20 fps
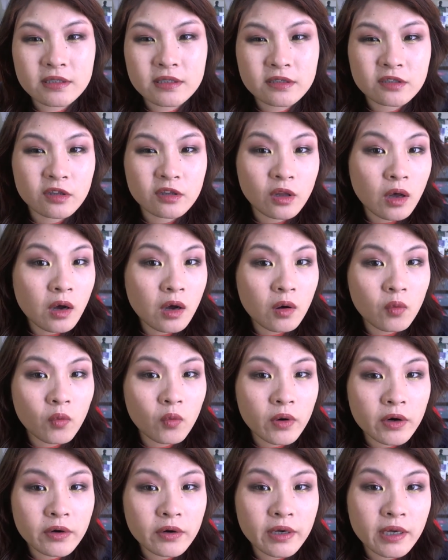is long
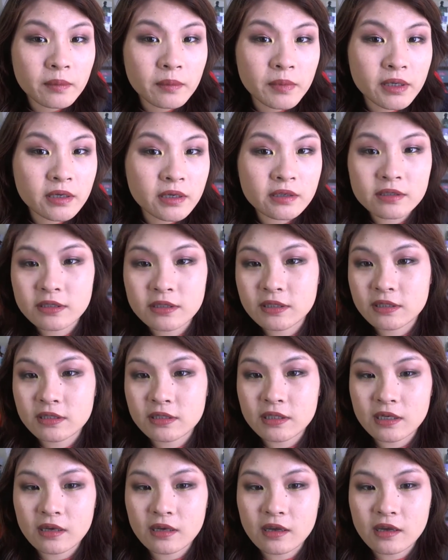wearing because